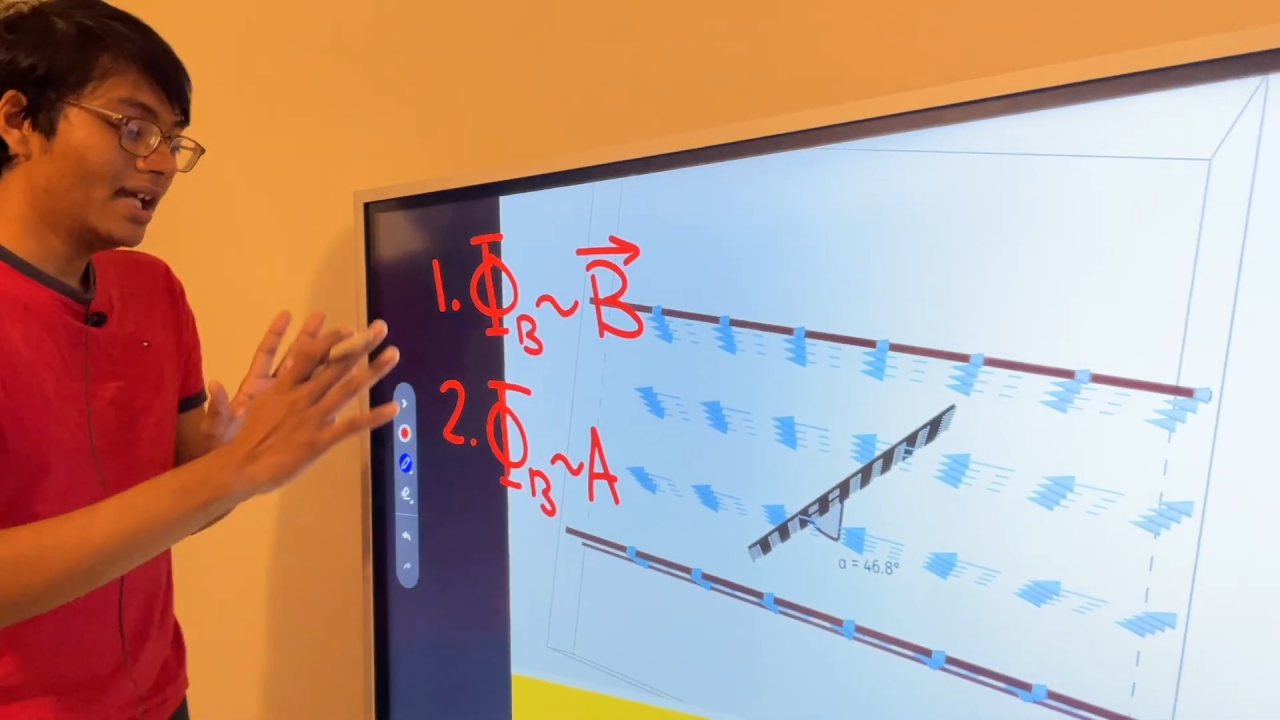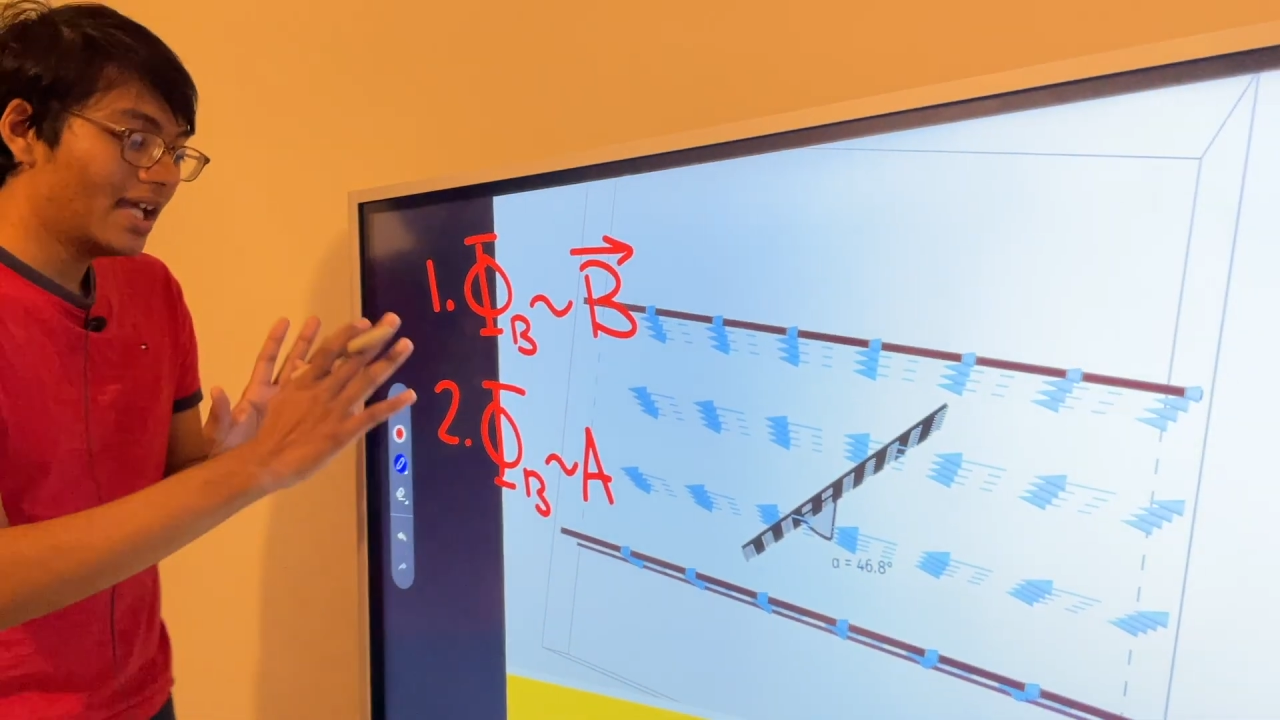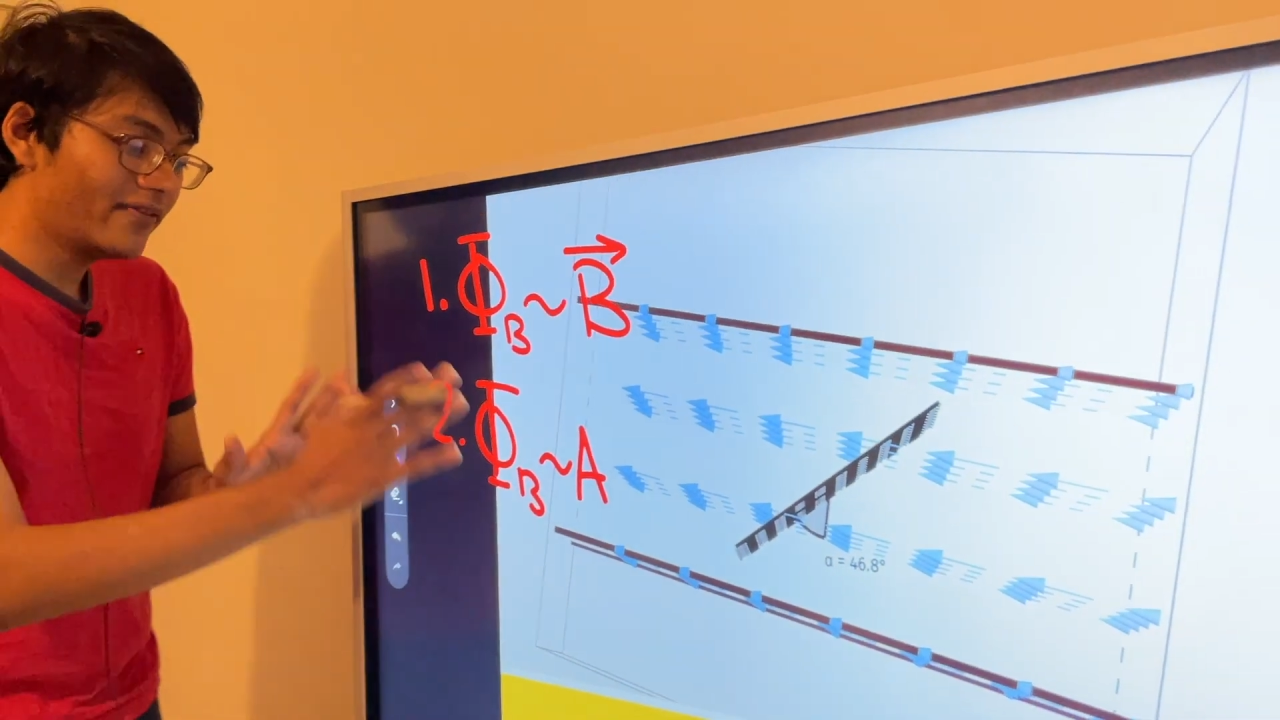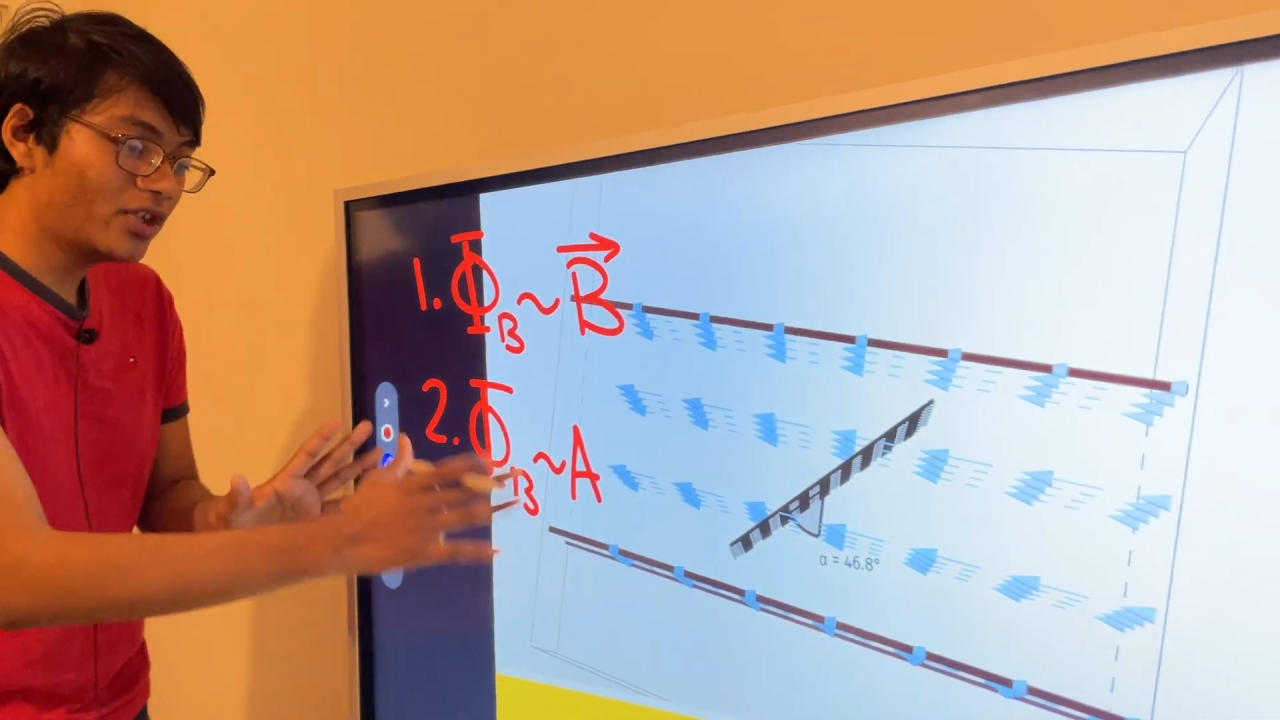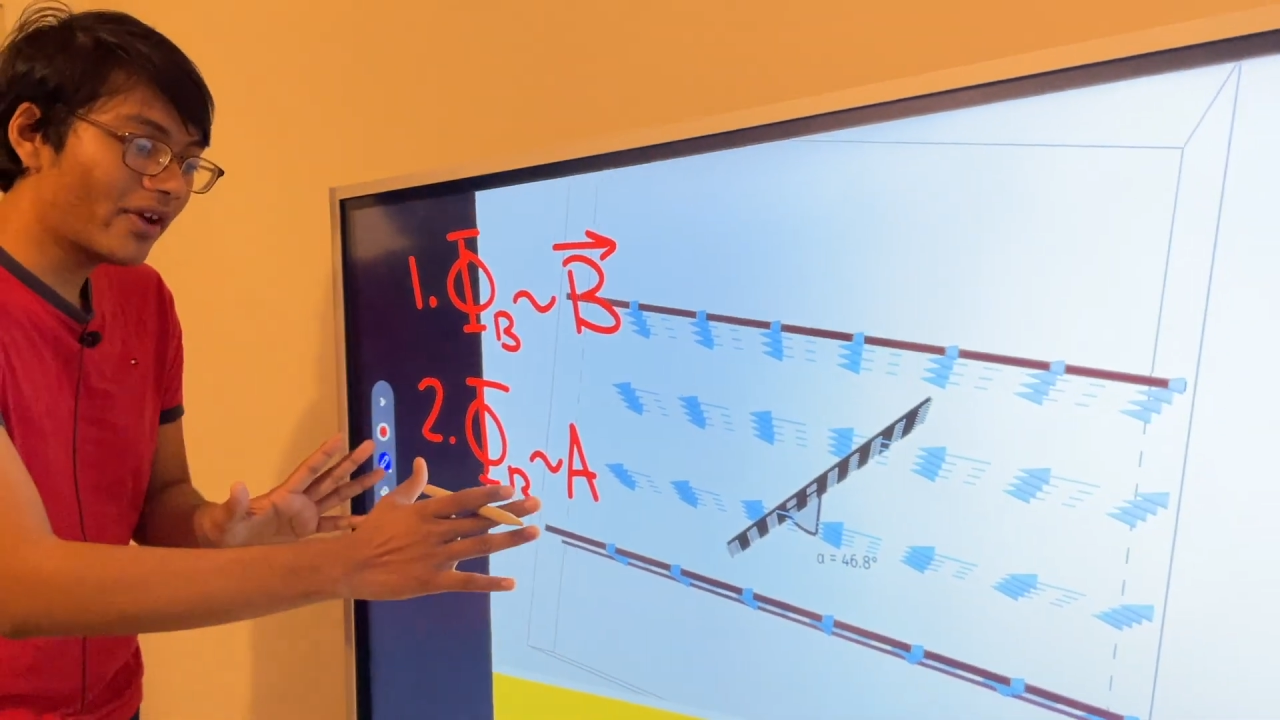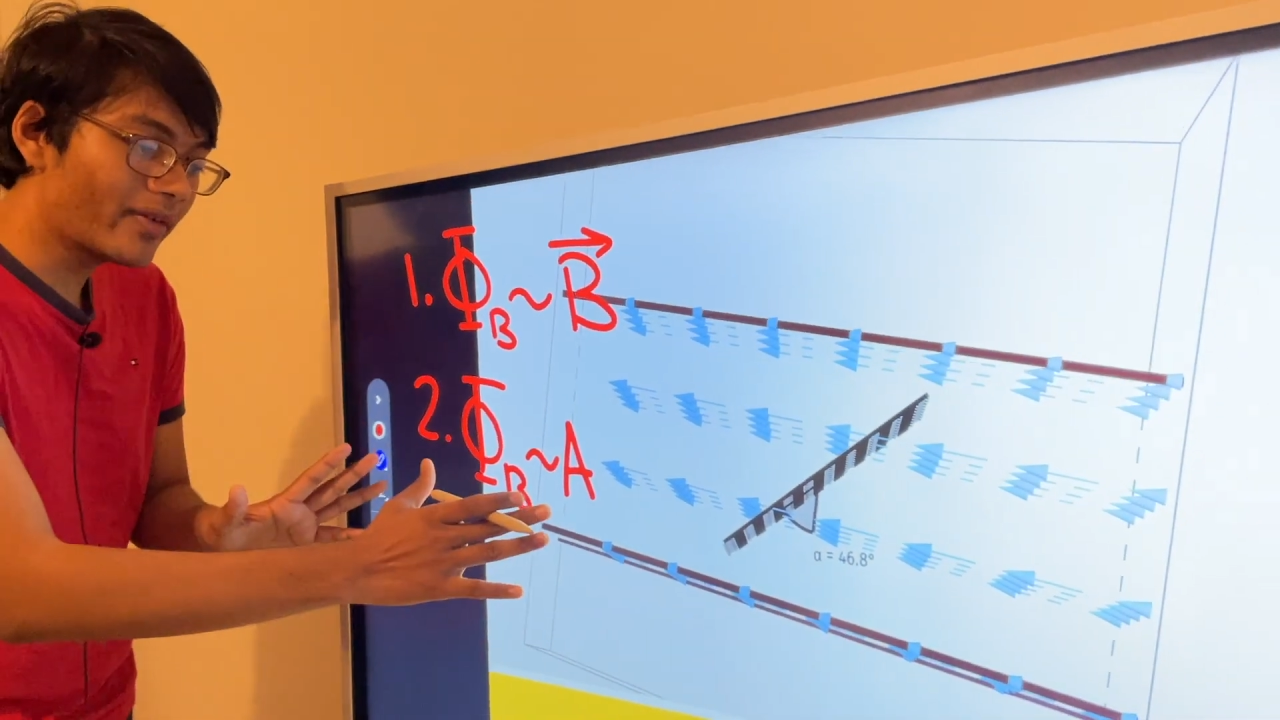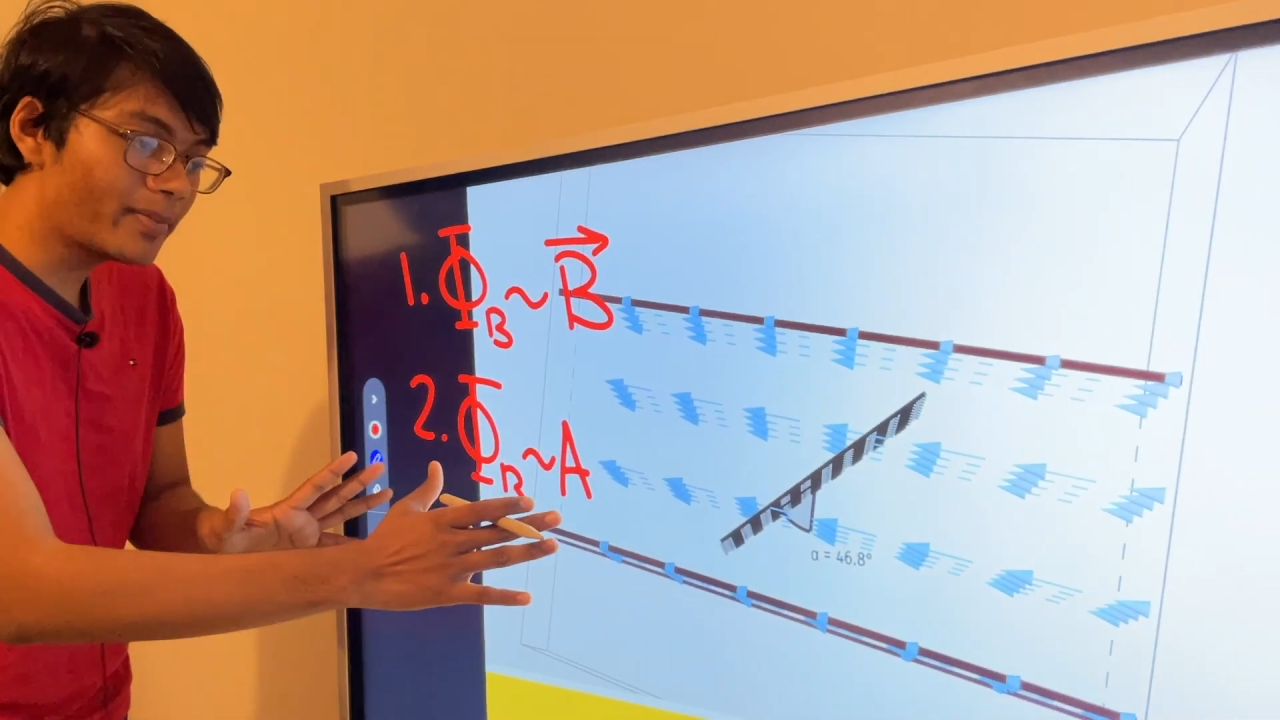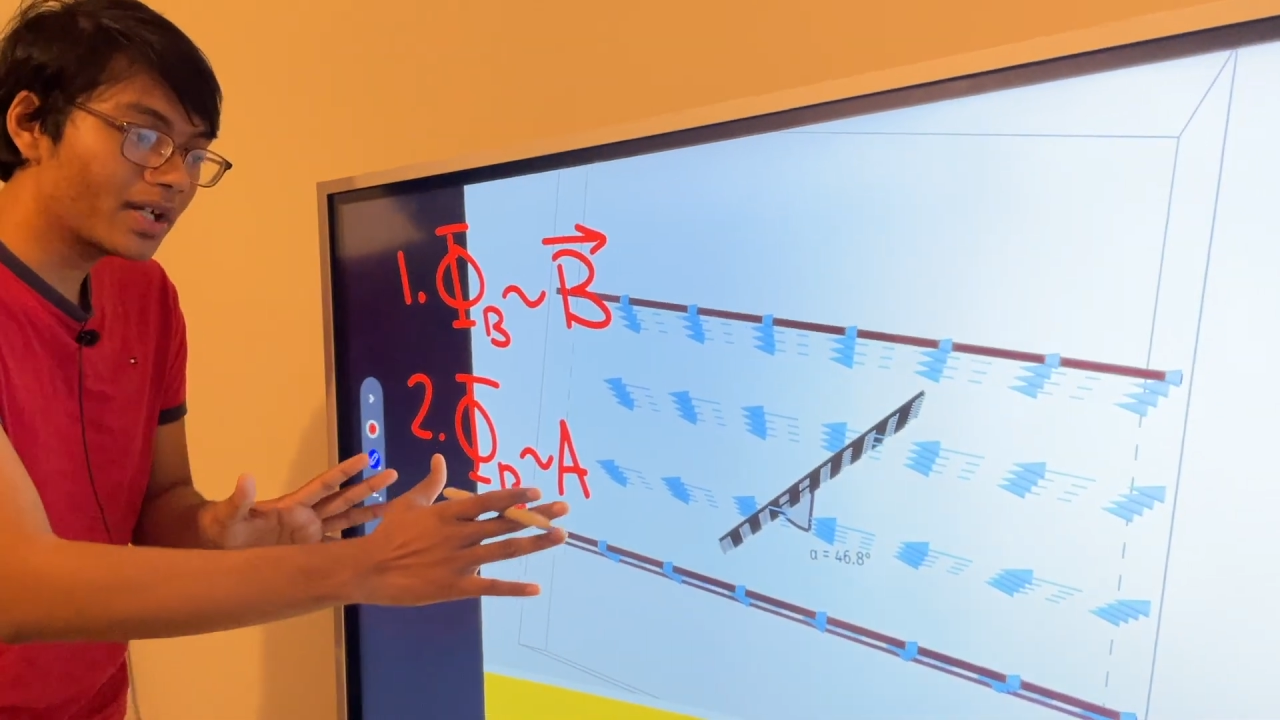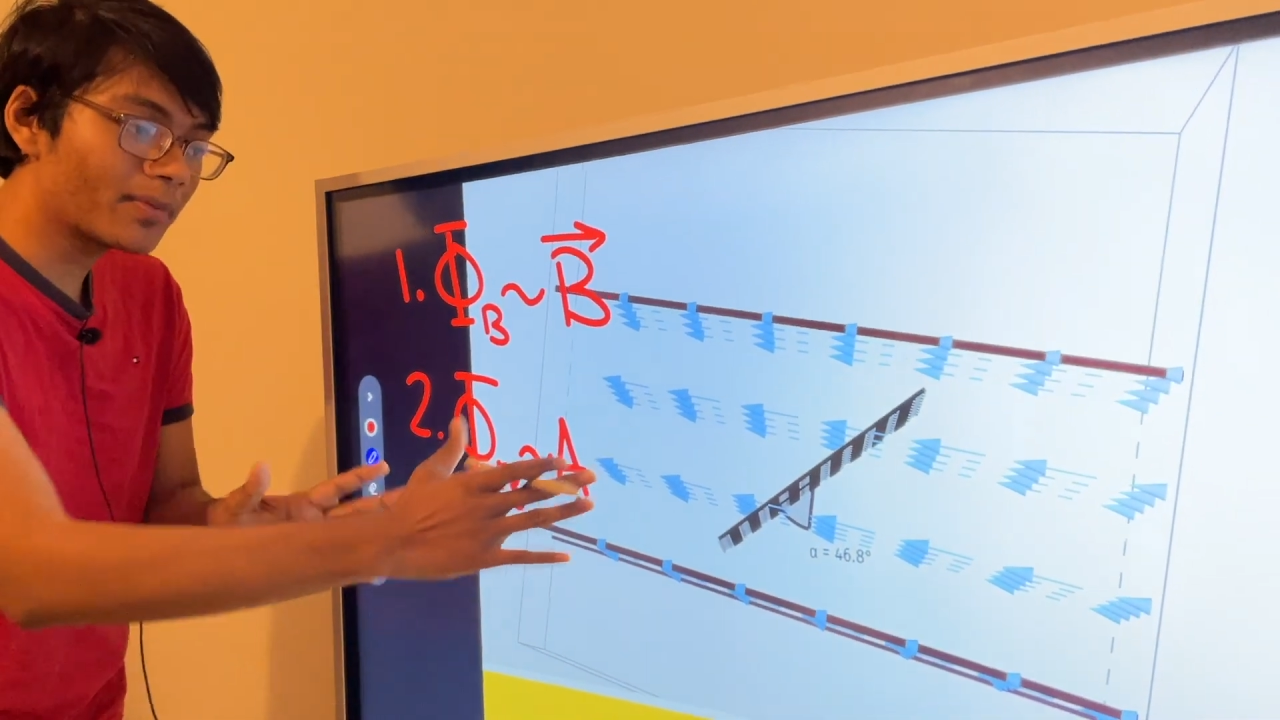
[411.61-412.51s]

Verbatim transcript: If you have a bigger